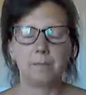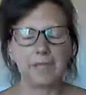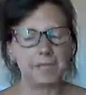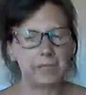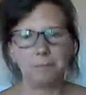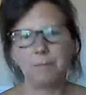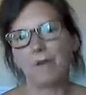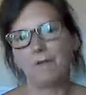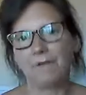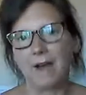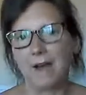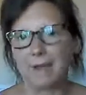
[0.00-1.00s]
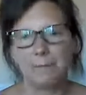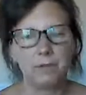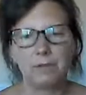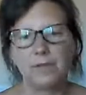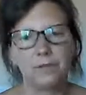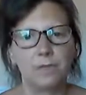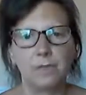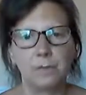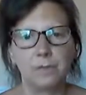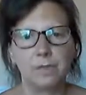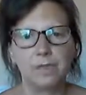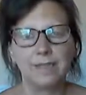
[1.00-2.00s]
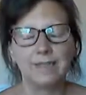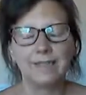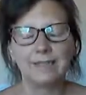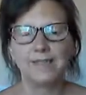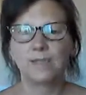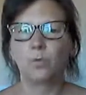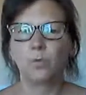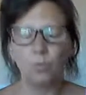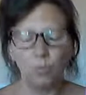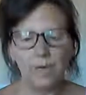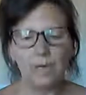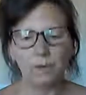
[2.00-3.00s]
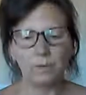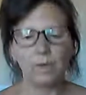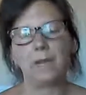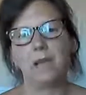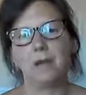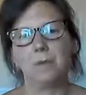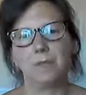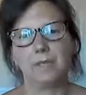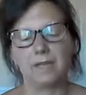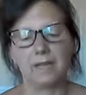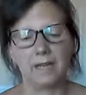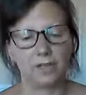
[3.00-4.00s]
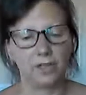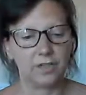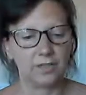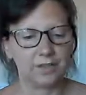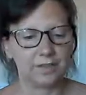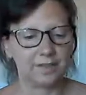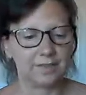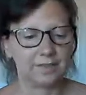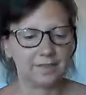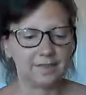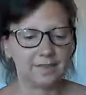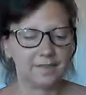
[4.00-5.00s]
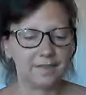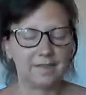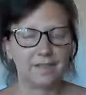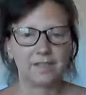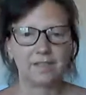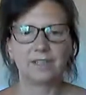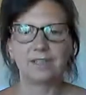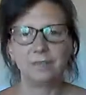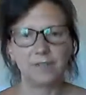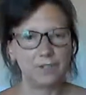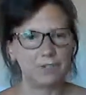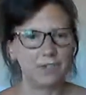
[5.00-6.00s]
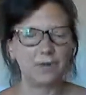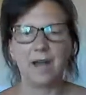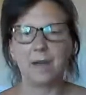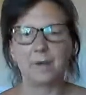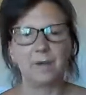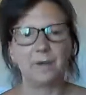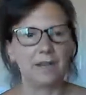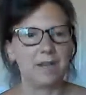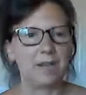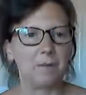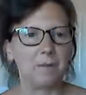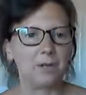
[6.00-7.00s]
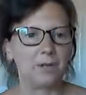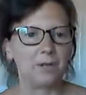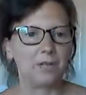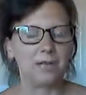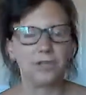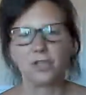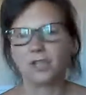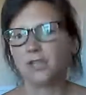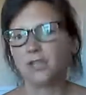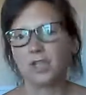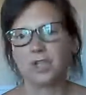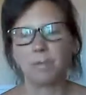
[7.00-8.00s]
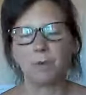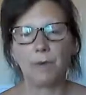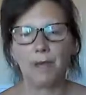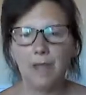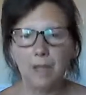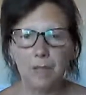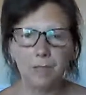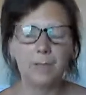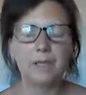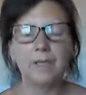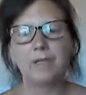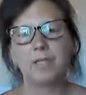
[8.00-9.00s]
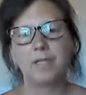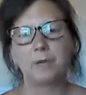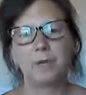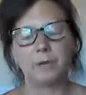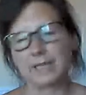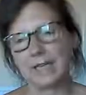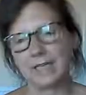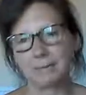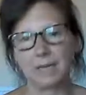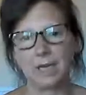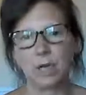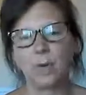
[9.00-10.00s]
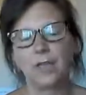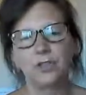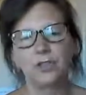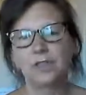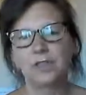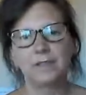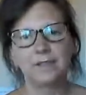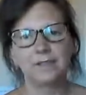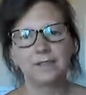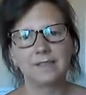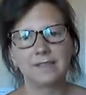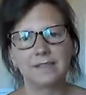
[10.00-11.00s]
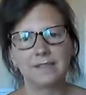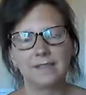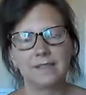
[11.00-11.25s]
eating more fibre-rich foods. This can really help with your digestion. So I'd love to know how you're getting on with your digestion. Do you need more help? You want to ask me any questions?